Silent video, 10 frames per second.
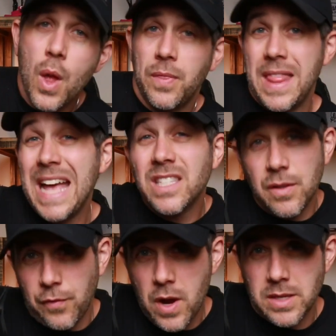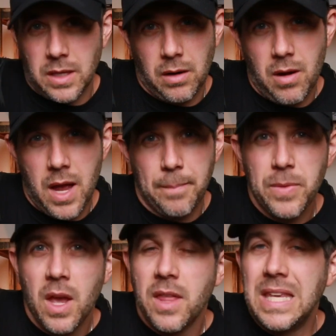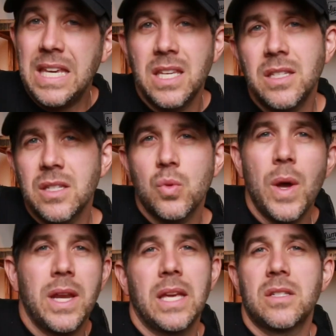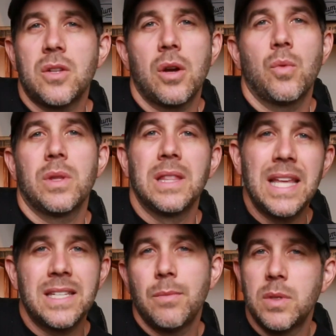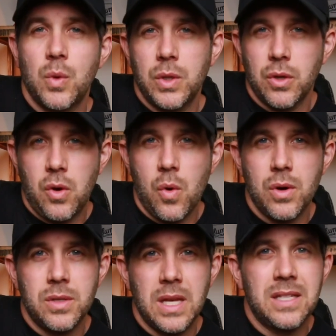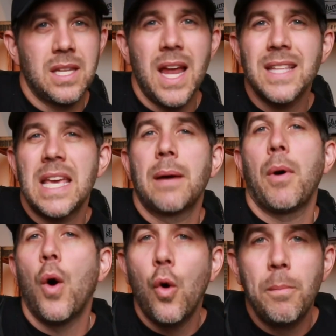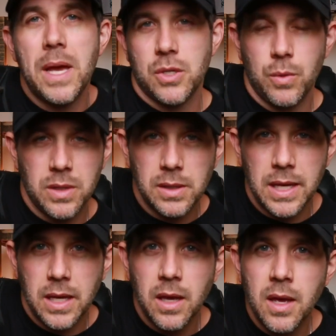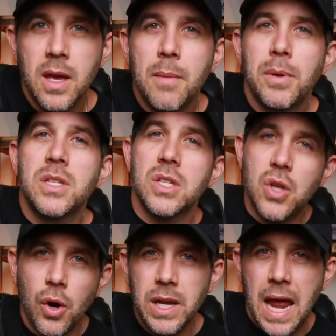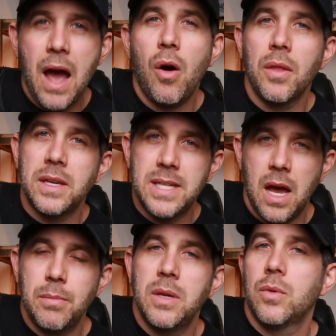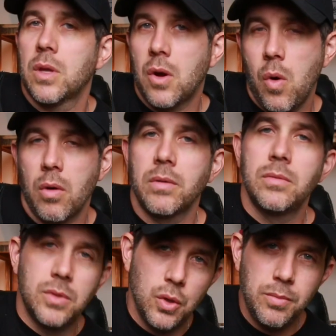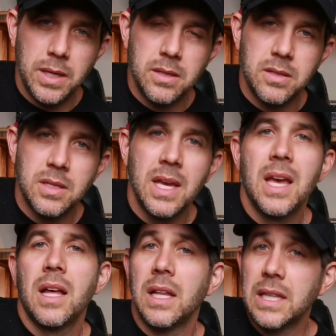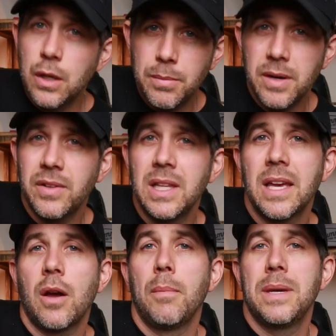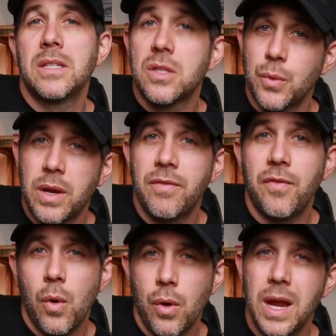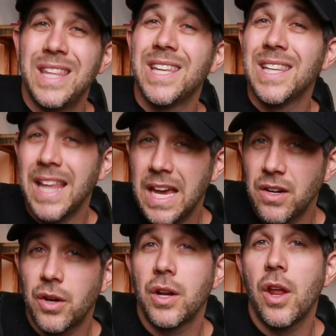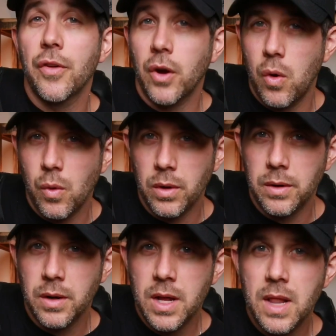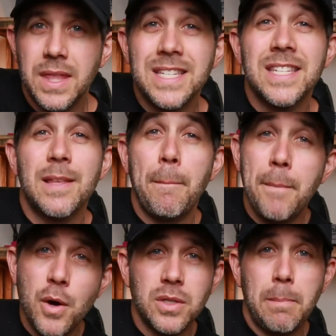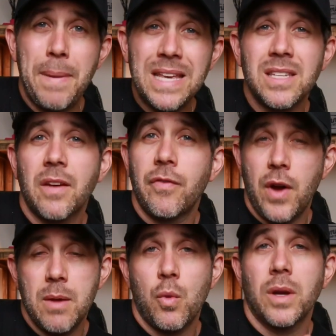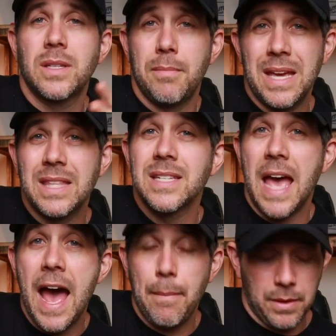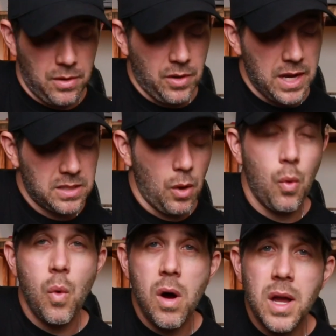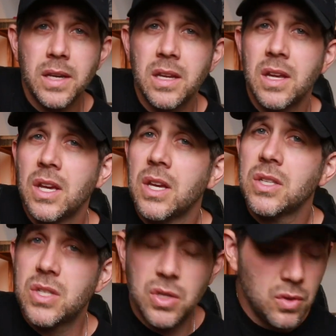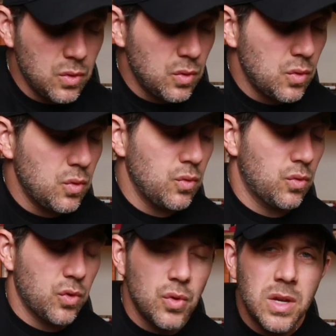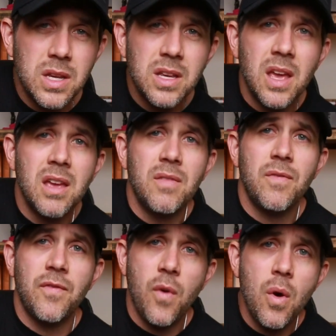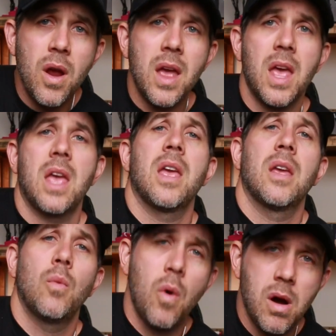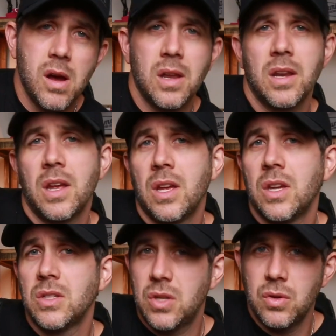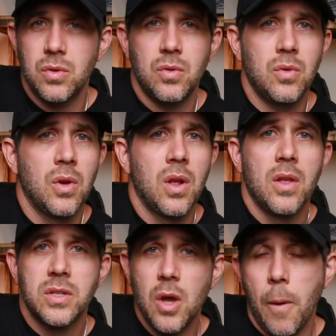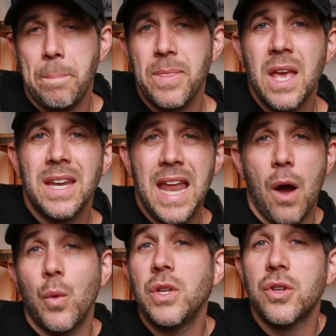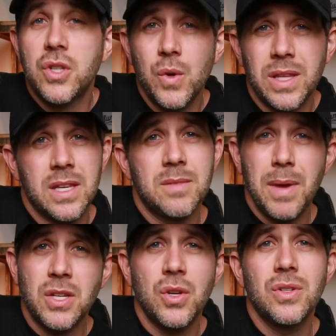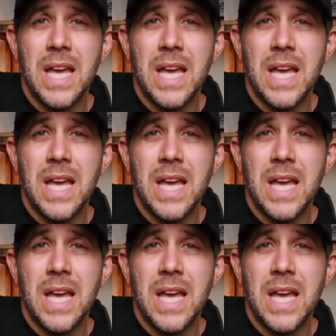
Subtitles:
and that's the phrasing, all right? The easiest way to get started with licks in between your chords is to not take up a whole measure with a lick, but start it out on the downbeat with a chord, 2 beats, a little bit of a lick on beats 3 and 4, and then land on another chord. This is the most basic framework to make this happen, okay? So 1, 2, 3, and 4, 1, 2. So now when you're doing this, make sure you